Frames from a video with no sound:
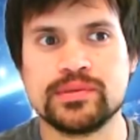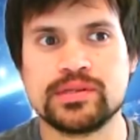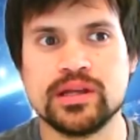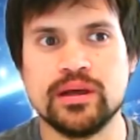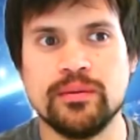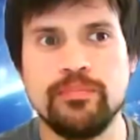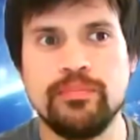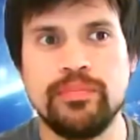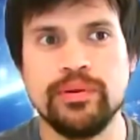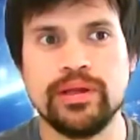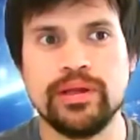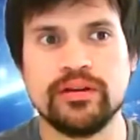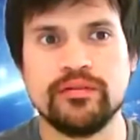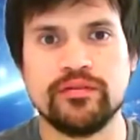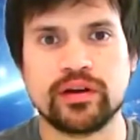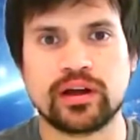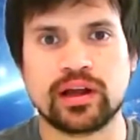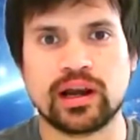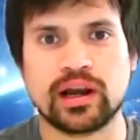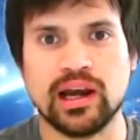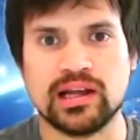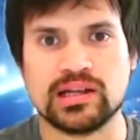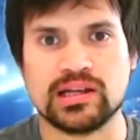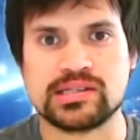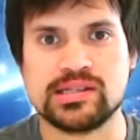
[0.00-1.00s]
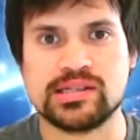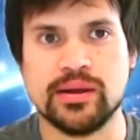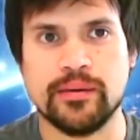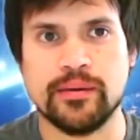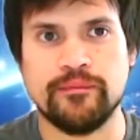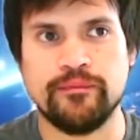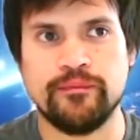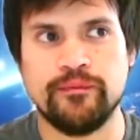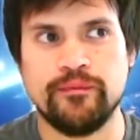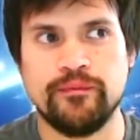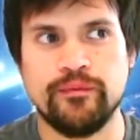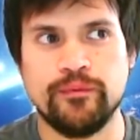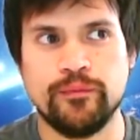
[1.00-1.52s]
a bit of a cluster
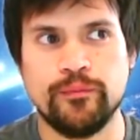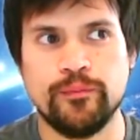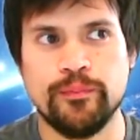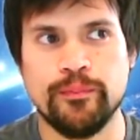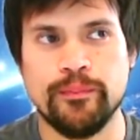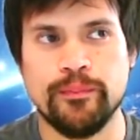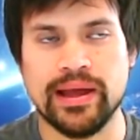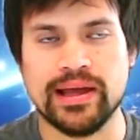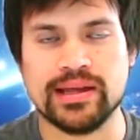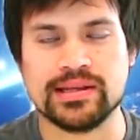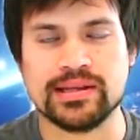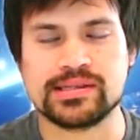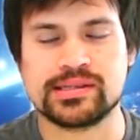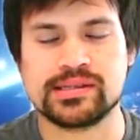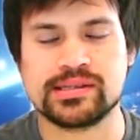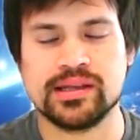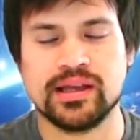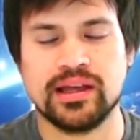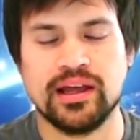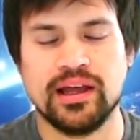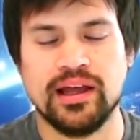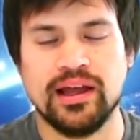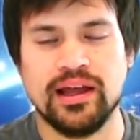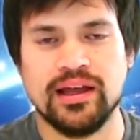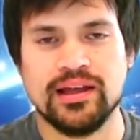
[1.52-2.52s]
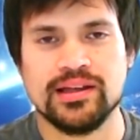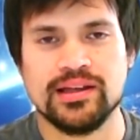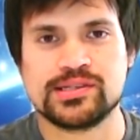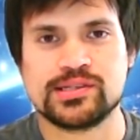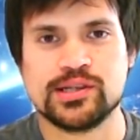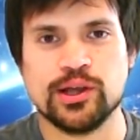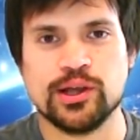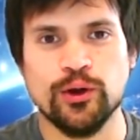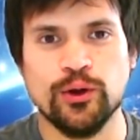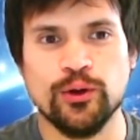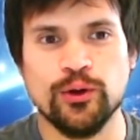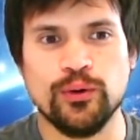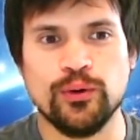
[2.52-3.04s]
mess.
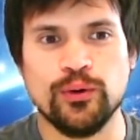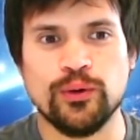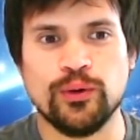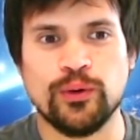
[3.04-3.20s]
So